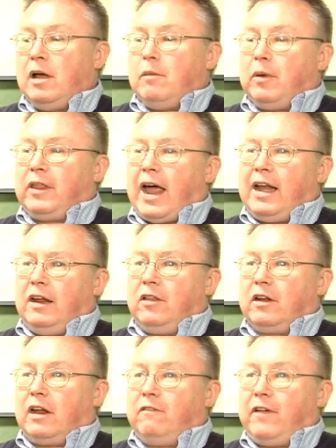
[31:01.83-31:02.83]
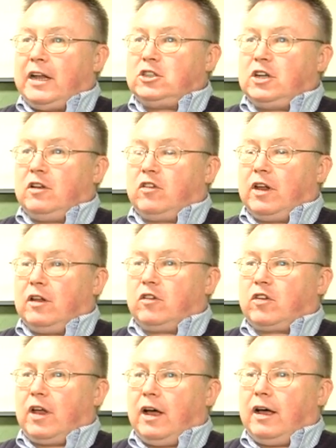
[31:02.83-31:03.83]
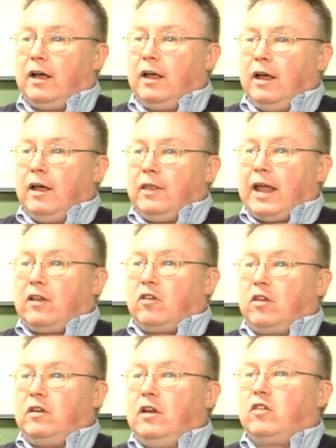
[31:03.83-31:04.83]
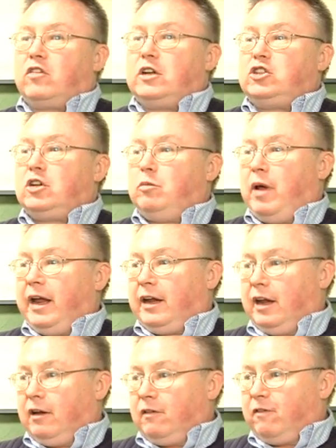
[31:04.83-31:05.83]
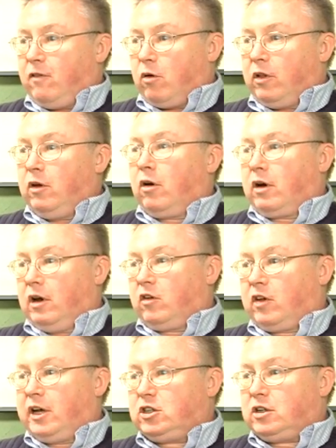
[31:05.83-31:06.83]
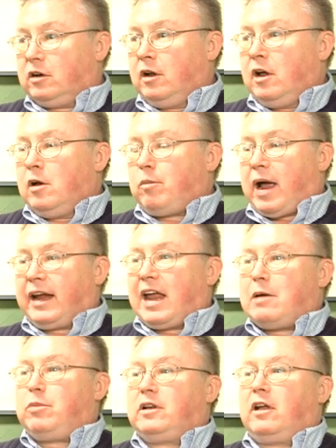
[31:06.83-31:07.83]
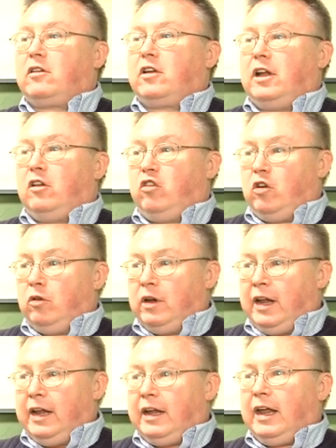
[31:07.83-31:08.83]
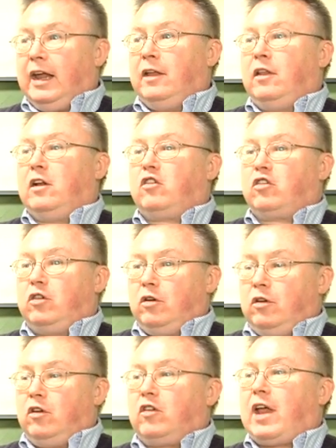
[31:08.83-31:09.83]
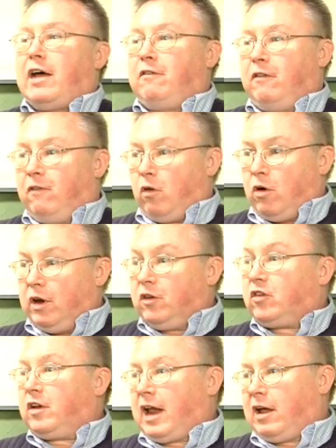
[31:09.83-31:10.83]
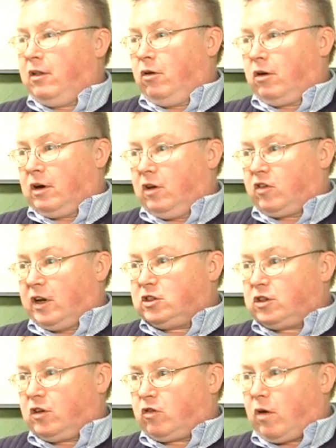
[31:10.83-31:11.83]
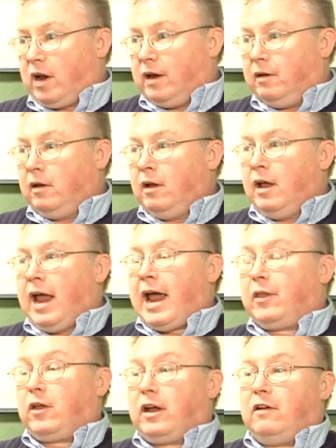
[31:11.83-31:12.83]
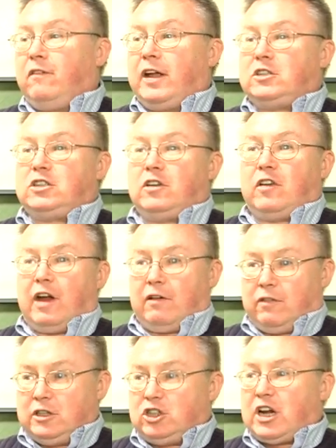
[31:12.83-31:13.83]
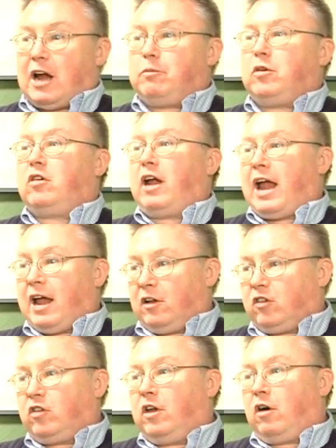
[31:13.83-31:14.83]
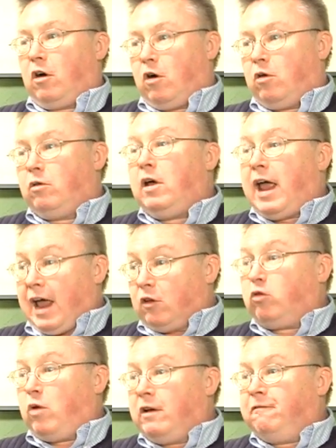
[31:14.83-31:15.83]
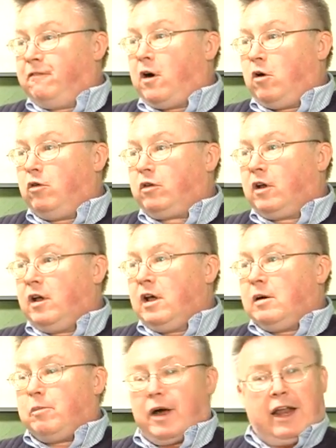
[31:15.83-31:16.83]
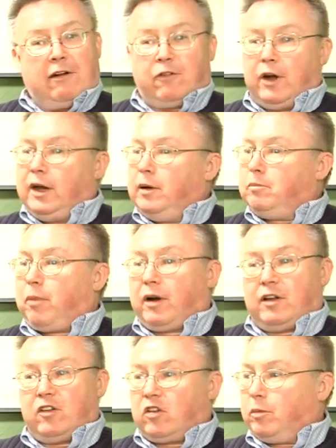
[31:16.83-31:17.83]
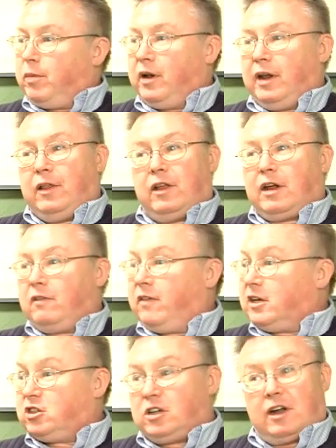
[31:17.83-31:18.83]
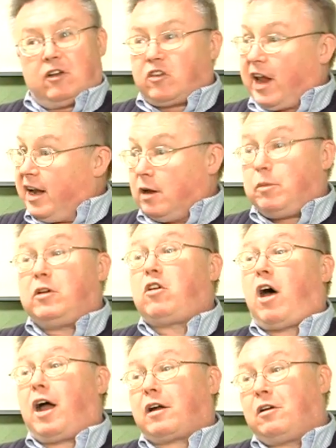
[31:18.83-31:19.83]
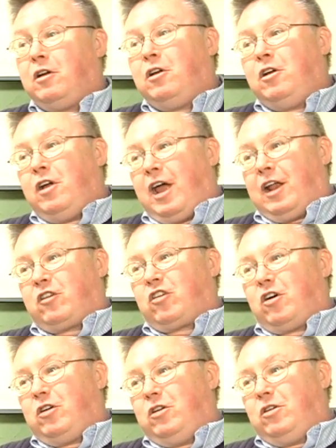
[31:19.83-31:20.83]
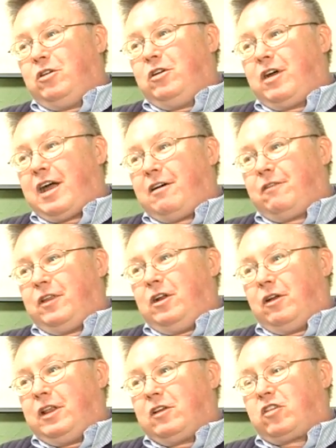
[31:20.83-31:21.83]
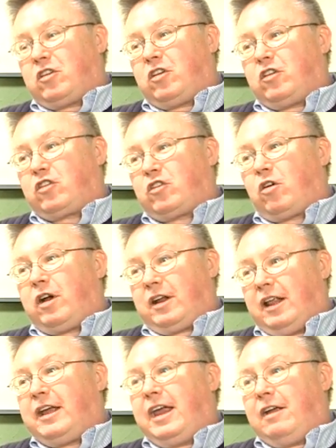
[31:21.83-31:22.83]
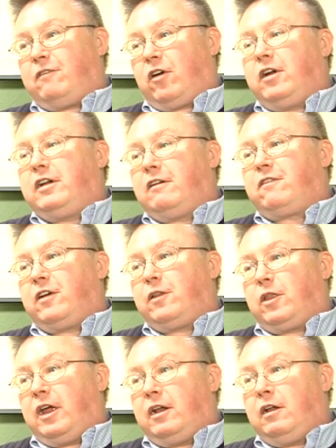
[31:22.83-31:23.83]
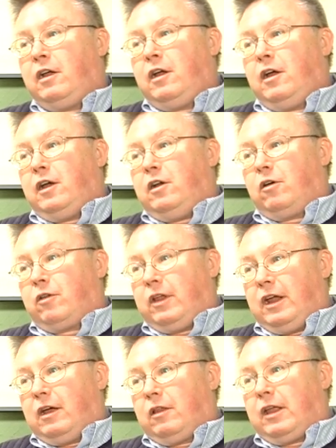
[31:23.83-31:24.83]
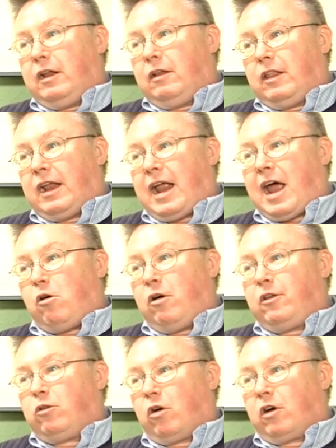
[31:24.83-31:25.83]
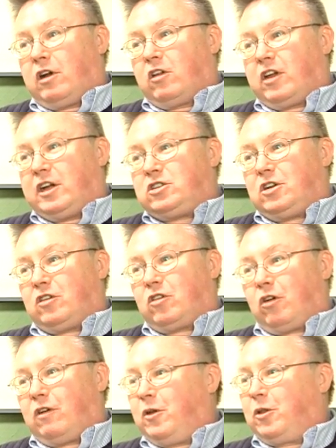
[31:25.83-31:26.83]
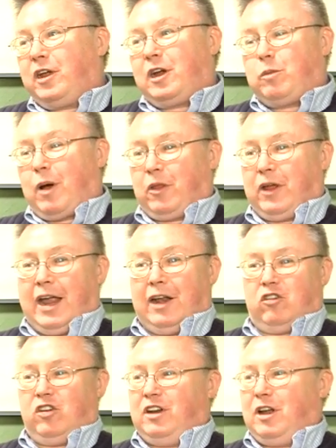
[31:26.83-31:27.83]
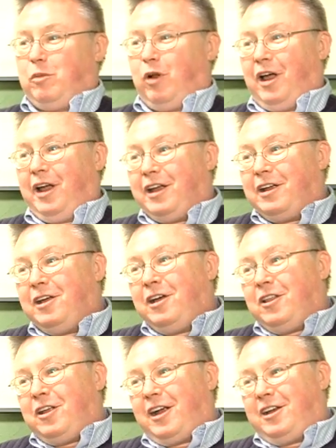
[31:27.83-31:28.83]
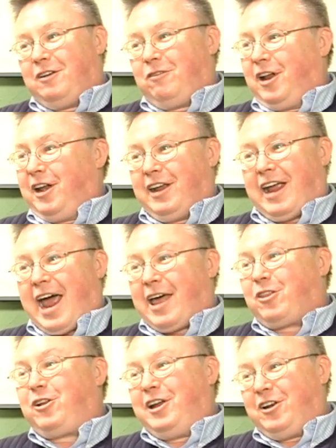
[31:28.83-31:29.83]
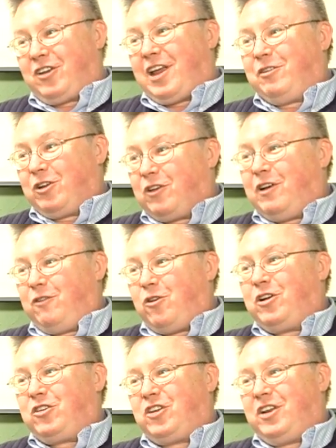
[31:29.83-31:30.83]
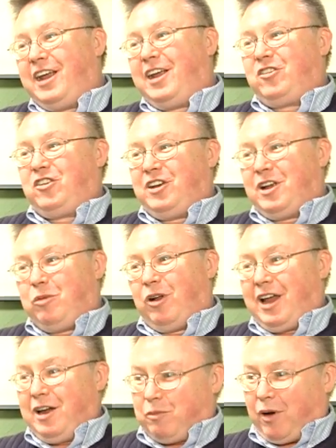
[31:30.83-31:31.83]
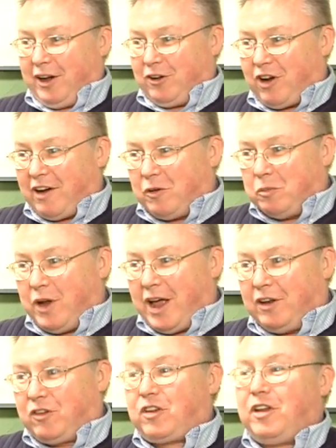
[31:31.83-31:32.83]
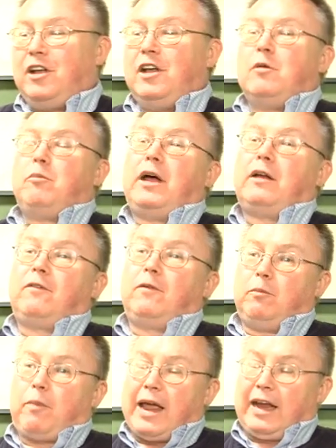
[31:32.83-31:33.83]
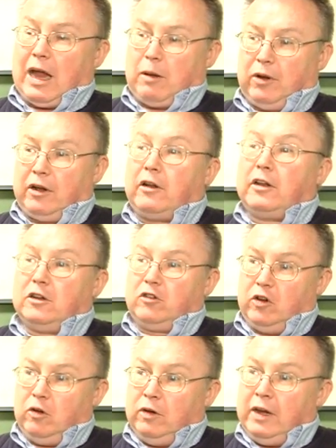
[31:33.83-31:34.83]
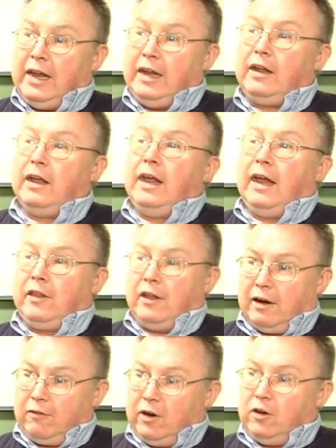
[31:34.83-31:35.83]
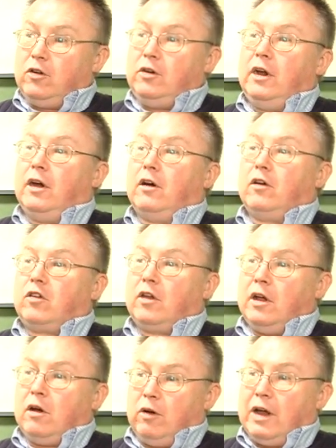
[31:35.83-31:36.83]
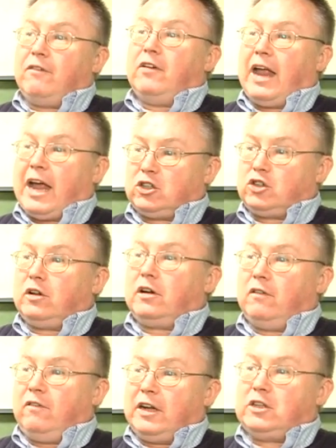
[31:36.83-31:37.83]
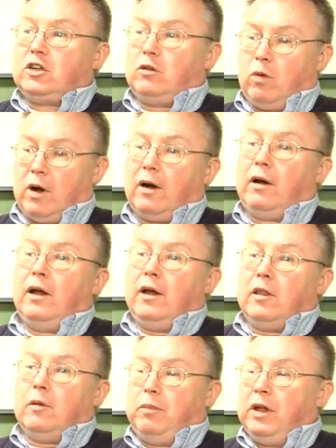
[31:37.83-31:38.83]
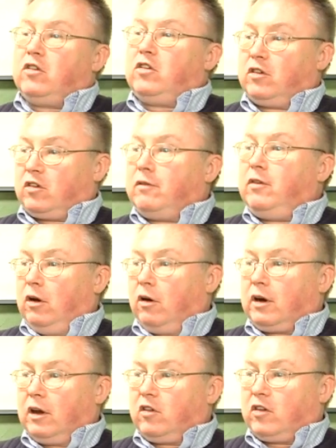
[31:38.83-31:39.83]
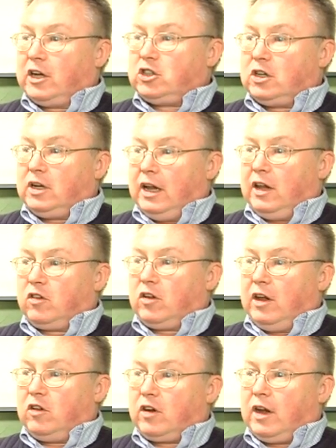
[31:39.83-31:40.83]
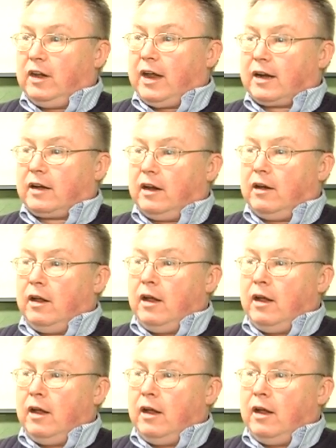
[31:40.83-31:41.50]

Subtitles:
But the idea of the conventions is that's the decision making for the organization. Pi Kappa Delta is unique in that students have a voice in how the organization is run. At the conventions, every chapter has one vote, but every participant in the convention can stand up and talk. And so you have, and this is historically, again, very different than, than how other organizations, or if you think about the NCAA, the idea of letting athletes have a voice in the NCAA would probably drive them nuts. But Pi Kappa Delta is unique in that every 2 years we have a national convention where the business of the organization is conducted.